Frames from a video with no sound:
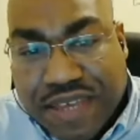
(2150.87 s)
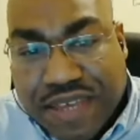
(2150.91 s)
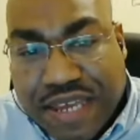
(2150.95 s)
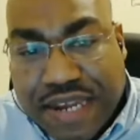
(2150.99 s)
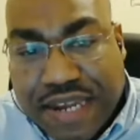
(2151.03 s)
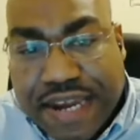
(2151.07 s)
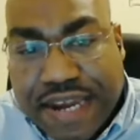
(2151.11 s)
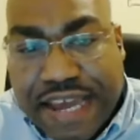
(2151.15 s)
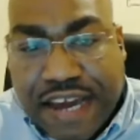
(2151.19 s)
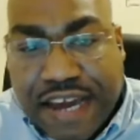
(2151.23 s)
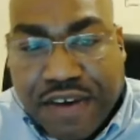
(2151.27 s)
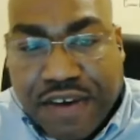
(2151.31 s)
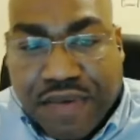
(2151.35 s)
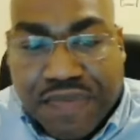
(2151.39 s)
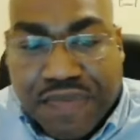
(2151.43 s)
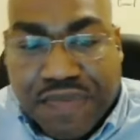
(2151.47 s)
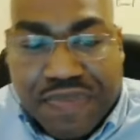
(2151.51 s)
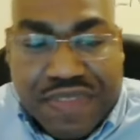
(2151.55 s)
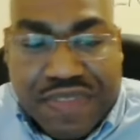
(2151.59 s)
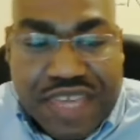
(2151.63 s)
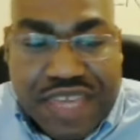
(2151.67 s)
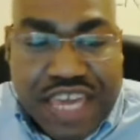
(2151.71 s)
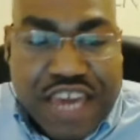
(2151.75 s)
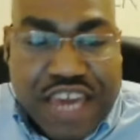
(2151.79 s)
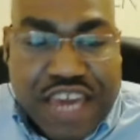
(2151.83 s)
Now,
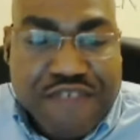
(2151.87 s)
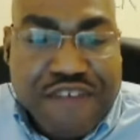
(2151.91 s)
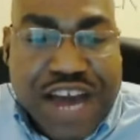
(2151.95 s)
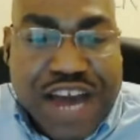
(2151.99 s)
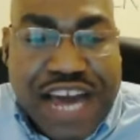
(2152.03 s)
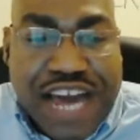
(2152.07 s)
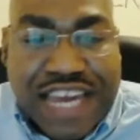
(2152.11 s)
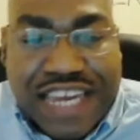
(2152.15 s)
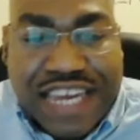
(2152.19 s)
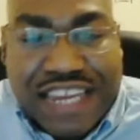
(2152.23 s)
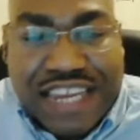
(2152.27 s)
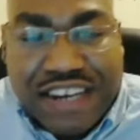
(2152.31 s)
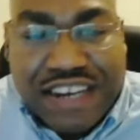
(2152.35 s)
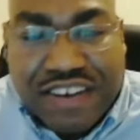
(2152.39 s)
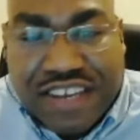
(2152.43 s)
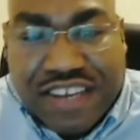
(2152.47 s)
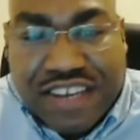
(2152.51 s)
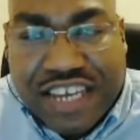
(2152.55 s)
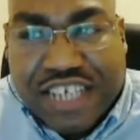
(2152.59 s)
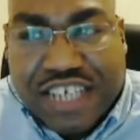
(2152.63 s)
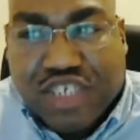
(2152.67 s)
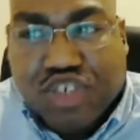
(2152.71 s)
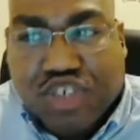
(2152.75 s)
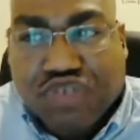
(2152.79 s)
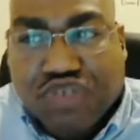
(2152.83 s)
if I can
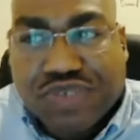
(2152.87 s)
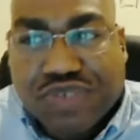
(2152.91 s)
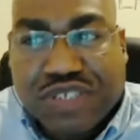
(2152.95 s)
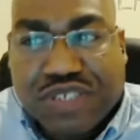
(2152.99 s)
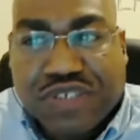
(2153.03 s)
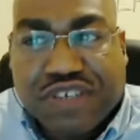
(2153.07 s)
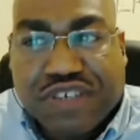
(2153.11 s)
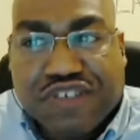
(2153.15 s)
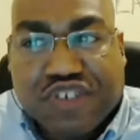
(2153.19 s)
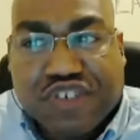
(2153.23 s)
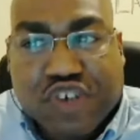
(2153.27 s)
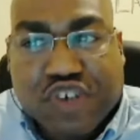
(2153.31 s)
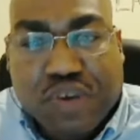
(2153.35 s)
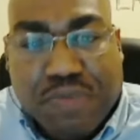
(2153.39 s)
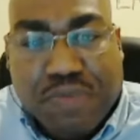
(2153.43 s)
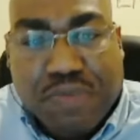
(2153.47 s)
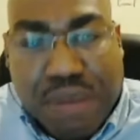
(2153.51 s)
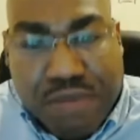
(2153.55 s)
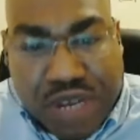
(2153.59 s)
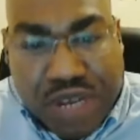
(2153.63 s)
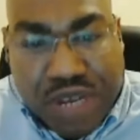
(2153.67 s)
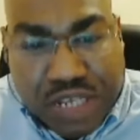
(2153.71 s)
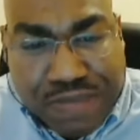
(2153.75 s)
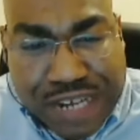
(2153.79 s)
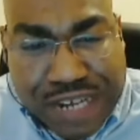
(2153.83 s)
get you to retrieve certain
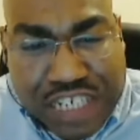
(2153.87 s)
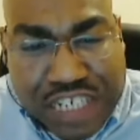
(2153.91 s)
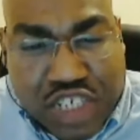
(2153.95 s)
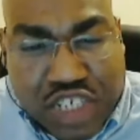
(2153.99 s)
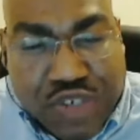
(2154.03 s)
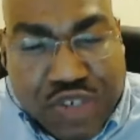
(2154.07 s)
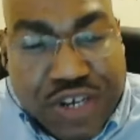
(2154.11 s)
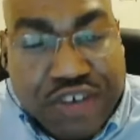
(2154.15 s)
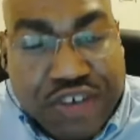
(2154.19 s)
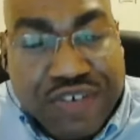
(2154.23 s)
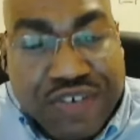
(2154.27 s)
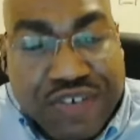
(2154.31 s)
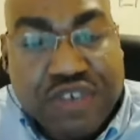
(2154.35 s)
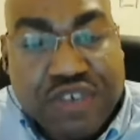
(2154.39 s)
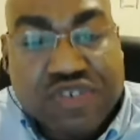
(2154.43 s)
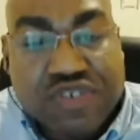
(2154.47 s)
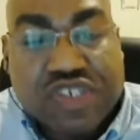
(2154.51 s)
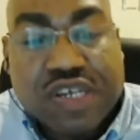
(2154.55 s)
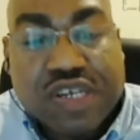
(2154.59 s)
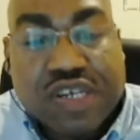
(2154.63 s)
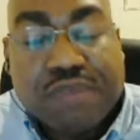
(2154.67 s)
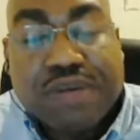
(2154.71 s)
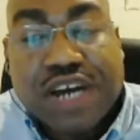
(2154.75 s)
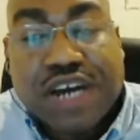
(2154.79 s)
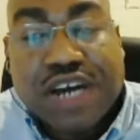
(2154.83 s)
memories by triggering you
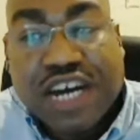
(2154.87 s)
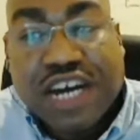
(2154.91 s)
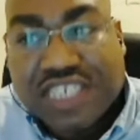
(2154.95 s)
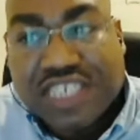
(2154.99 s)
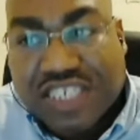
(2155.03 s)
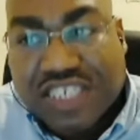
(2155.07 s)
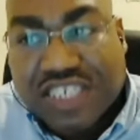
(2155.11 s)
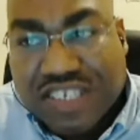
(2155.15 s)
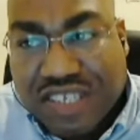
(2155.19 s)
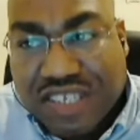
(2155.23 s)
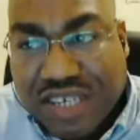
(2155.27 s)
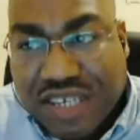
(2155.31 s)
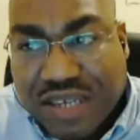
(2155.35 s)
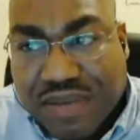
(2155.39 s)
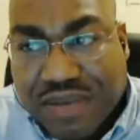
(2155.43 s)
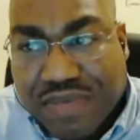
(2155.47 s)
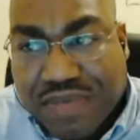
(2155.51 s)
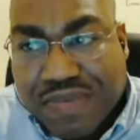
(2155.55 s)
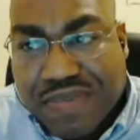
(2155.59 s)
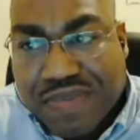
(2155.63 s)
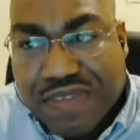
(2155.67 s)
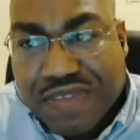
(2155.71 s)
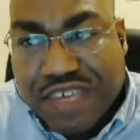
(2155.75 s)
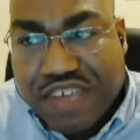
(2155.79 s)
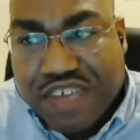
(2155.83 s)
subconsciously,
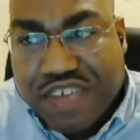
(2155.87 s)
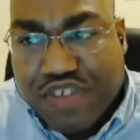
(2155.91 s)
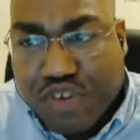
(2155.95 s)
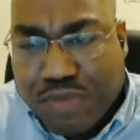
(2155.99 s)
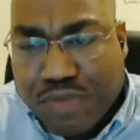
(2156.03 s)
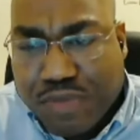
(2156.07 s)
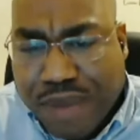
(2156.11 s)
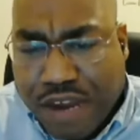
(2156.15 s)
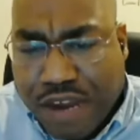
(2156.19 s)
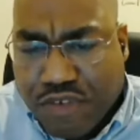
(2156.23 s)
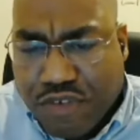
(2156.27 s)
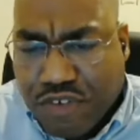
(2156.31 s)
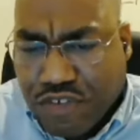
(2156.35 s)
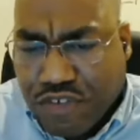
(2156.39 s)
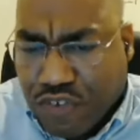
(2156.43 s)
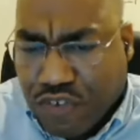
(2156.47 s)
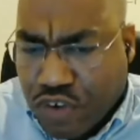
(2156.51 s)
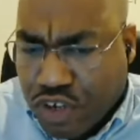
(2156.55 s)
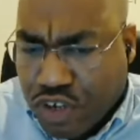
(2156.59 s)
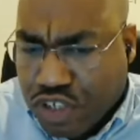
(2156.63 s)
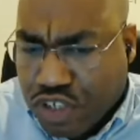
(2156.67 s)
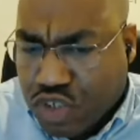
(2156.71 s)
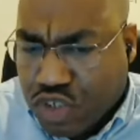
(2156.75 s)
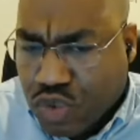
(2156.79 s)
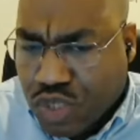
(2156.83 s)
either by
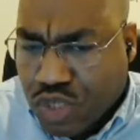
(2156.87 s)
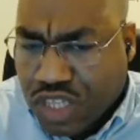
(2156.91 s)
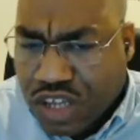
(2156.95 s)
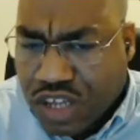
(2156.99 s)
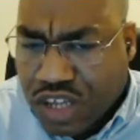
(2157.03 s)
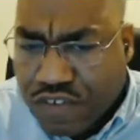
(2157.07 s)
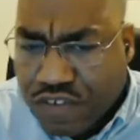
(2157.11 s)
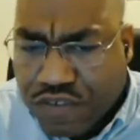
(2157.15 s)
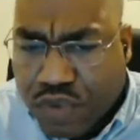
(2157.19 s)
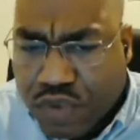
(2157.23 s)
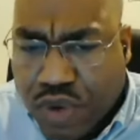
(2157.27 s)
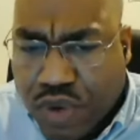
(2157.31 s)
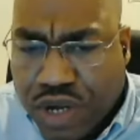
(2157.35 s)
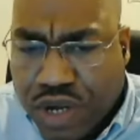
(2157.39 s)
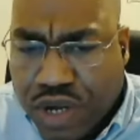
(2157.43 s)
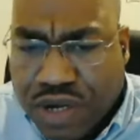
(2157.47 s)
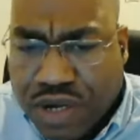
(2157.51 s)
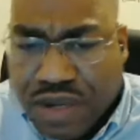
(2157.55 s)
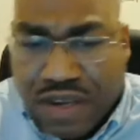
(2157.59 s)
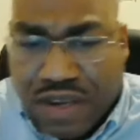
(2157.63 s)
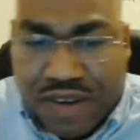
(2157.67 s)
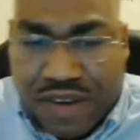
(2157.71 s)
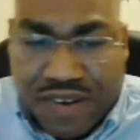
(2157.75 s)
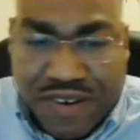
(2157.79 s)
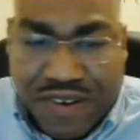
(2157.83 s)
referring to a loved one
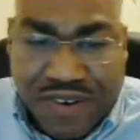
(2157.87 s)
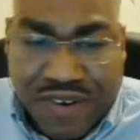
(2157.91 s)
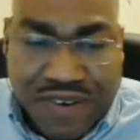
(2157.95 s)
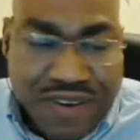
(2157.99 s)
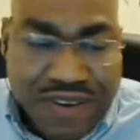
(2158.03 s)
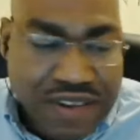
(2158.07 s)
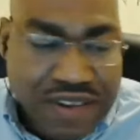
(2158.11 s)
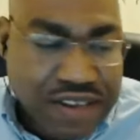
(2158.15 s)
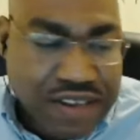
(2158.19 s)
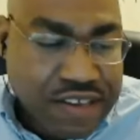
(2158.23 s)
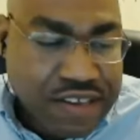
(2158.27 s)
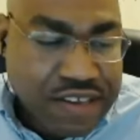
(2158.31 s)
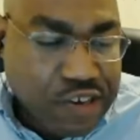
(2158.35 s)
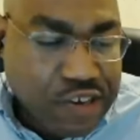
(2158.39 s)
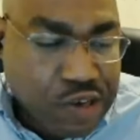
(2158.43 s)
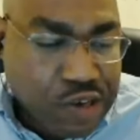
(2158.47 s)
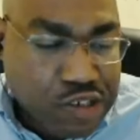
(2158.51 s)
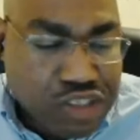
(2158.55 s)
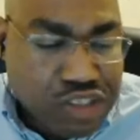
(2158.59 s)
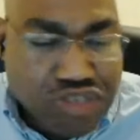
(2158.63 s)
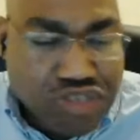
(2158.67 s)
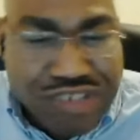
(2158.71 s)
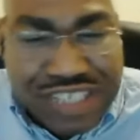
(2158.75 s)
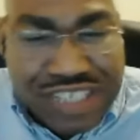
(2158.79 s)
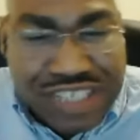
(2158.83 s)
or, you know,
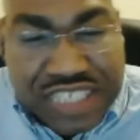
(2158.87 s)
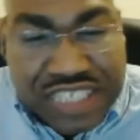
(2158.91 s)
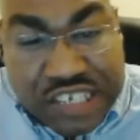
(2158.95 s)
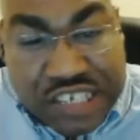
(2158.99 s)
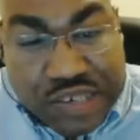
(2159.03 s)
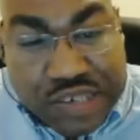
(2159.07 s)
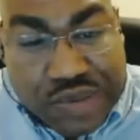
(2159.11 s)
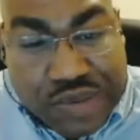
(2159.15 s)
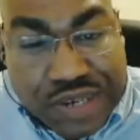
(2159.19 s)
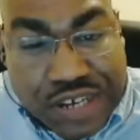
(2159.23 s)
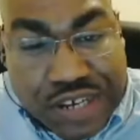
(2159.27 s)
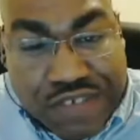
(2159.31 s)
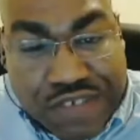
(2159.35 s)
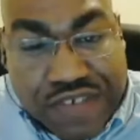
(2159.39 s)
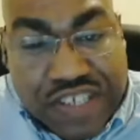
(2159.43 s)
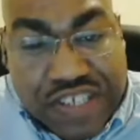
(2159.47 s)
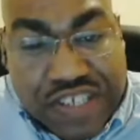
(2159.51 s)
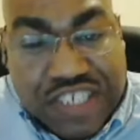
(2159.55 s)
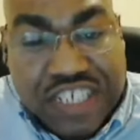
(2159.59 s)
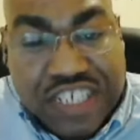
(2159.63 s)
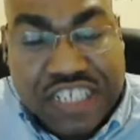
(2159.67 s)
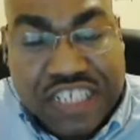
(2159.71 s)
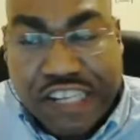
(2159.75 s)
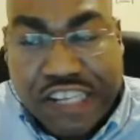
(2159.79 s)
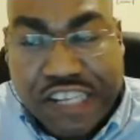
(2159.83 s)
stressing you enough
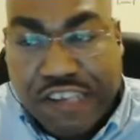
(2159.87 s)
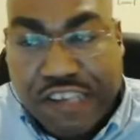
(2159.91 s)
such that you